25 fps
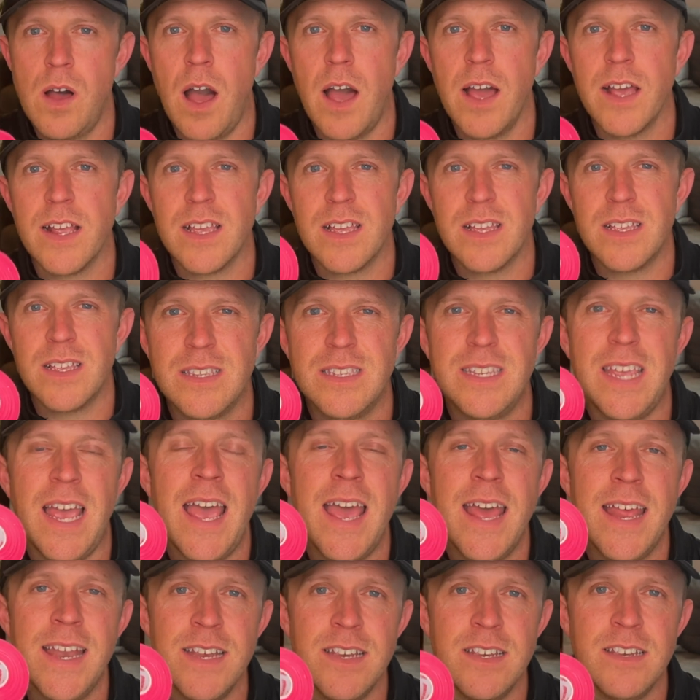I
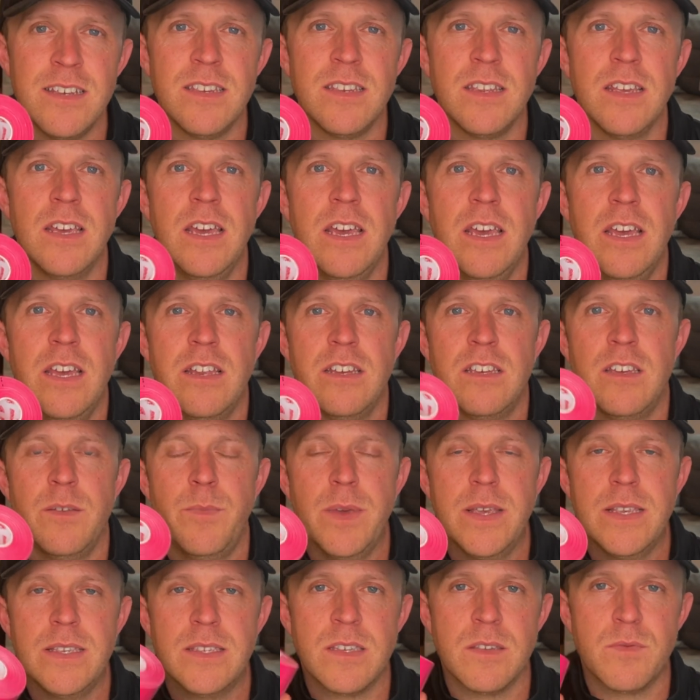tend to
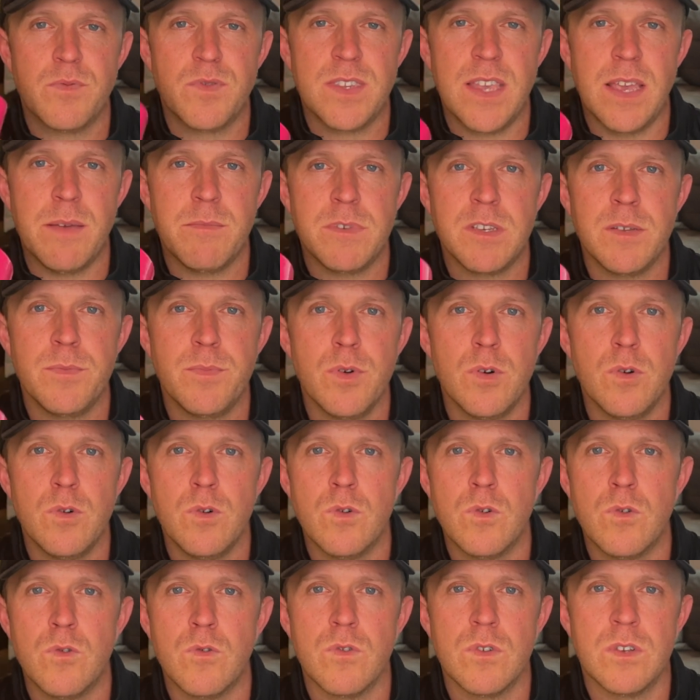be
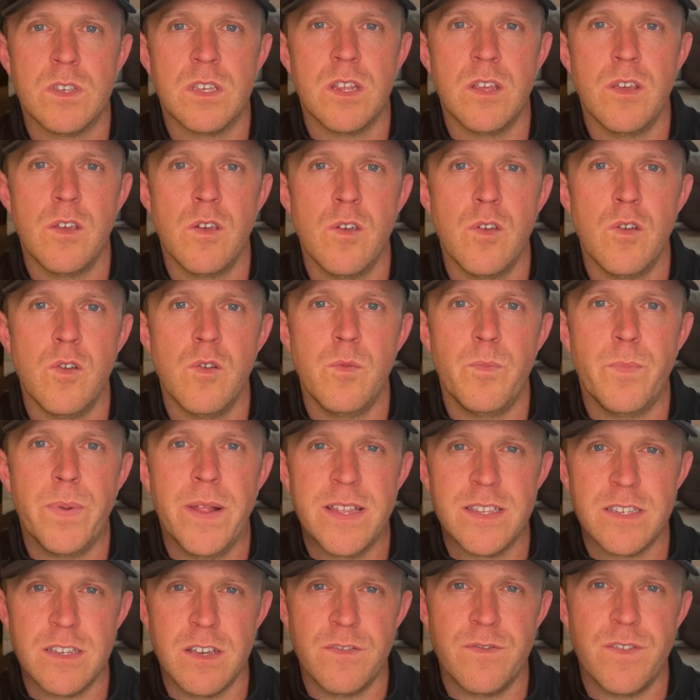susceptible to
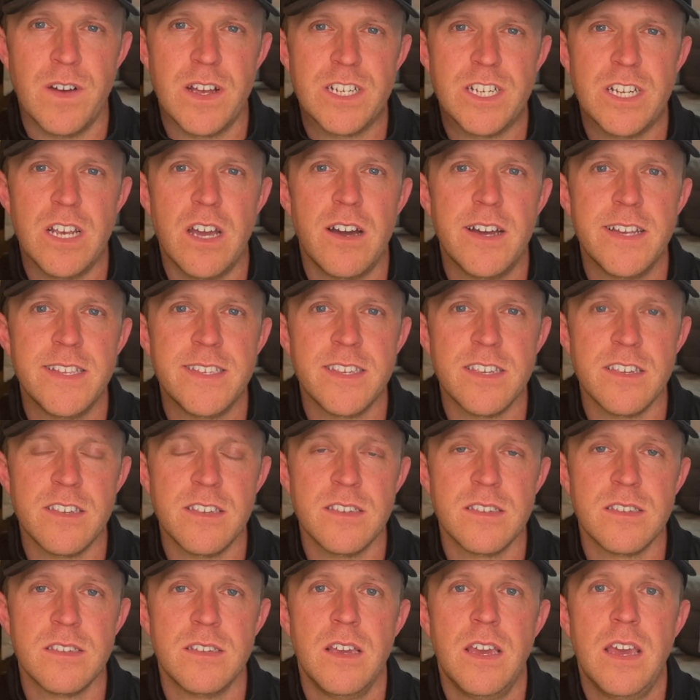plantar
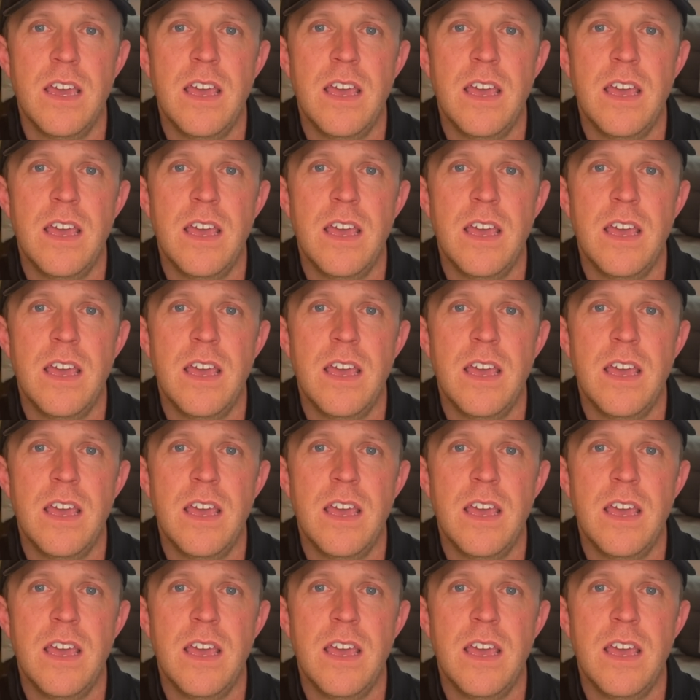fasciitis,